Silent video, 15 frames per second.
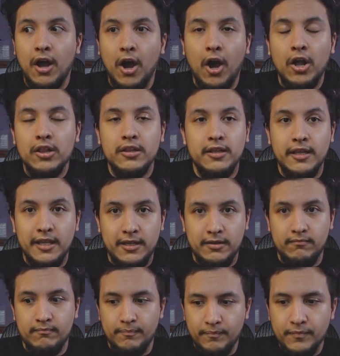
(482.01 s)
all
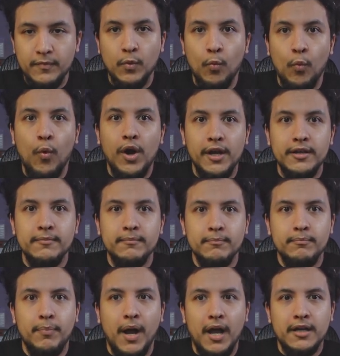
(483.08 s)
in one
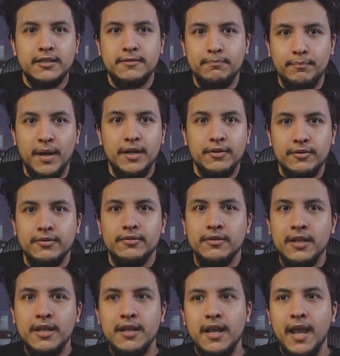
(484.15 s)
box bundle.
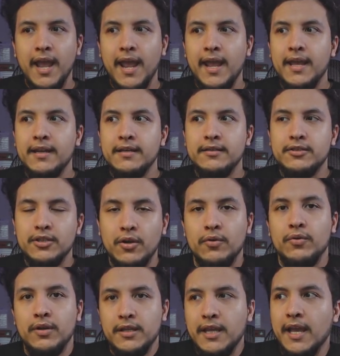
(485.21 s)
And
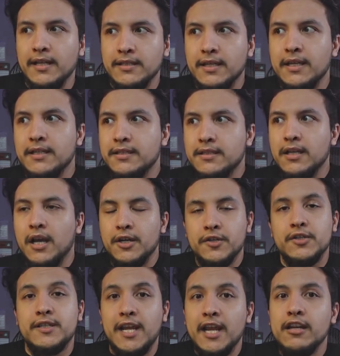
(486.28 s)
so, yes, it's
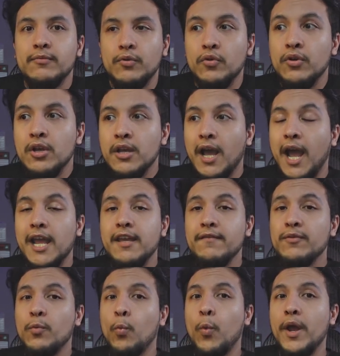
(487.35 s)
understandable. I
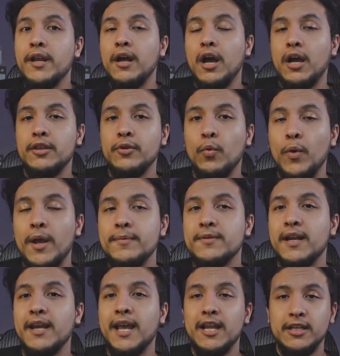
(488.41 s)
even went on the
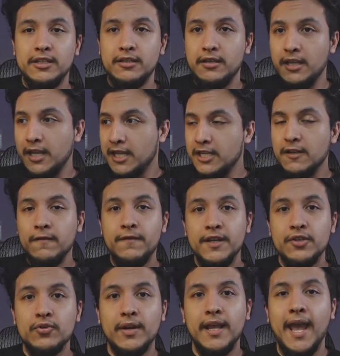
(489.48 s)
website and
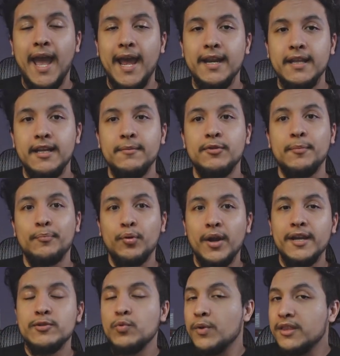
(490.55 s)
individually added up the
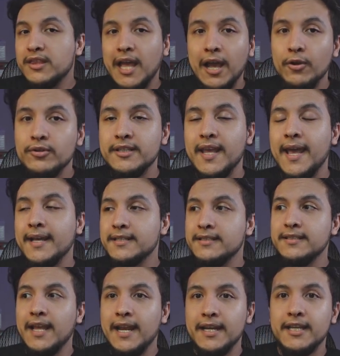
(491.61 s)
price without taxes,
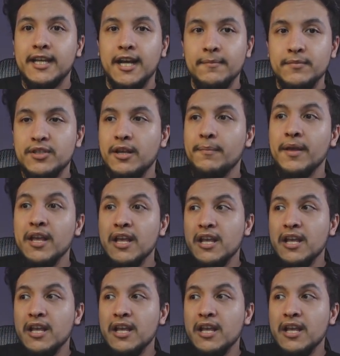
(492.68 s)
and it comes up